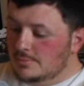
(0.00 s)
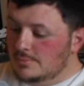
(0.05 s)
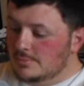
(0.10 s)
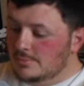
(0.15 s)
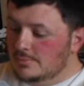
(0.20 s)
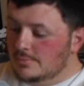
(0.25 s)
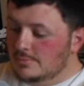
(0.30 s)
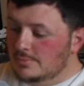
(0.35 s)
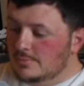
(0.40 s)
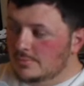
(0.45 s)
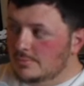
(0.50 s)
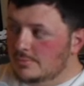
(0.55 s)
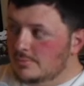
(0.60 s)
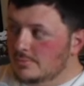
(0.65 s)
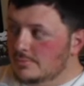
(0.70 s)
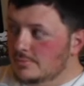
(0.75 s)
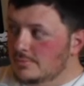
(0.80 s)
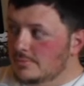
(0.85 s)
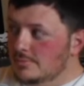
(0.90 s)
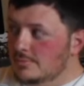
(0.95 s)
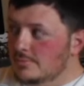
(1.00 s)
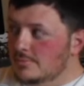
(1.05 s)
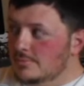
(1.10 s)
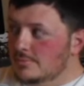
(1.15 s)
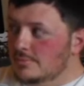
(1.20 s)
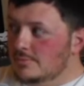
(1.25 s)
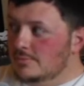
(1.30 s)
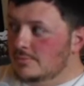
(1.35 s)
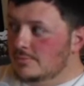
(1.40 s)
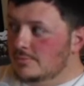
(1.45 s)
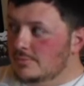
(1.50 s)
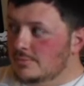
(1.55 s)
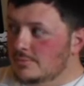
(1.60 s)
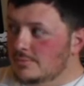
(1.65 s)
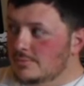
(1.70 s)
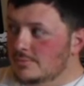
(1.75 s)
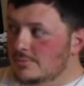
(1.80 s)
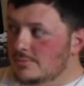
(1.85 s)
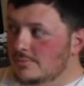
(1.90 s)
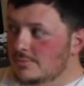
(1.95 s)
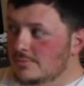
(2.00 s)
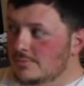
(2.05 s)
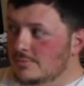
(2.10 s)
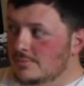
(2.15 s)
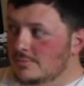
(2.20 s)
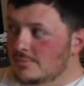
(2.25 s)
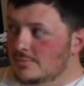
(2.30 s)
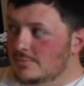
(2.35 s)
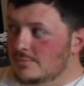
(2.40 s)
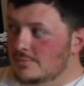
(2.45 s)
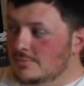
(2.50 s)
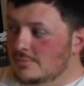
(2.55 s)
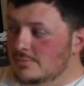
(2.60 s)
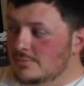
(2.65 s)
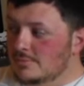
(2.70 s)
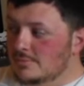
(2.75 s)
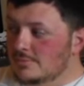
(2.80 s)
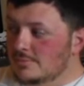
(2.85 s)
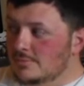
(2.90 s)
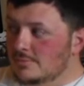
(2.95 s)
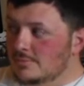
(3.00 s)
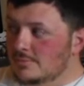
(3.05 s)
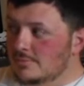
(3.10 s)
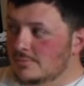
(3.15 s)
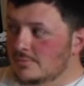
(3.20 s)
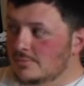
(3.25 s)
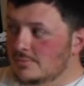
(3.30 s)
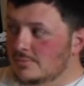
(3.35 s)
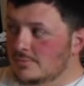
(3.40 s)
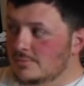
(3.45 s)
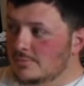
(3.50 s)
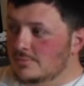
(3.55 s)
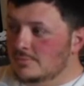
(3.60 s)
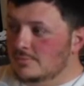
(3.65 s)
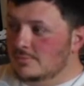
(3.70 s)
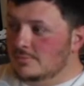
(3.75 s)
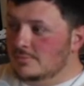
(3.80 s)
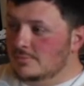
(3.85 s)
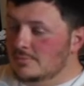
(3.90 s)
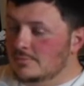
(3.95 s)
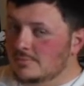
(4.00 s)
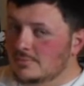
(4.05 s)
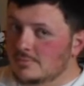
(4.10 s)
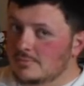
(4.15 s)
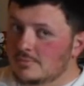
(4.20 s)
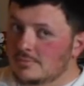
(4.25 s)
This person isn't speaking.